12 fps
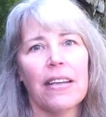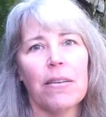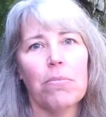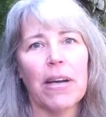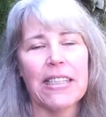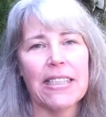
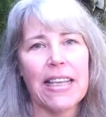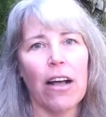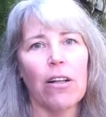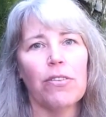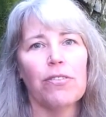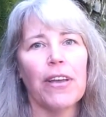
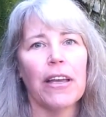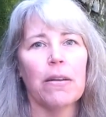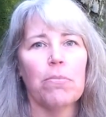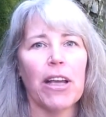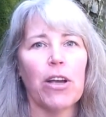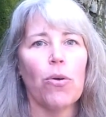myself
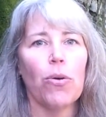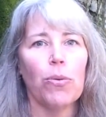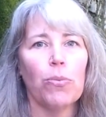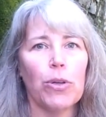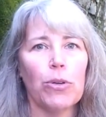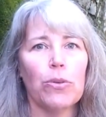and my core
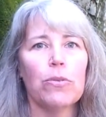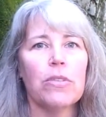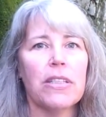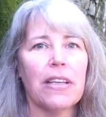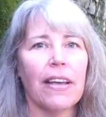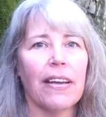
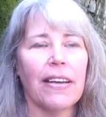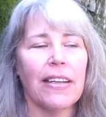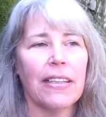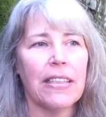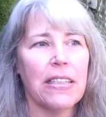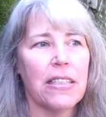wound
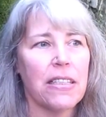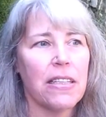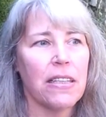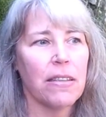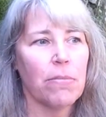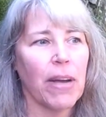and
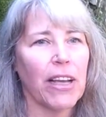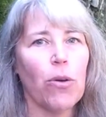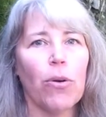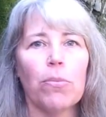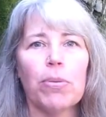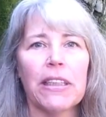my
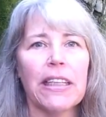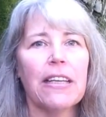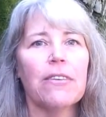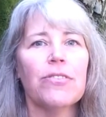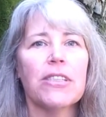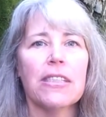core
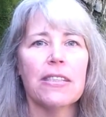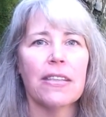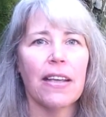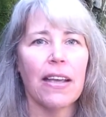beliefs.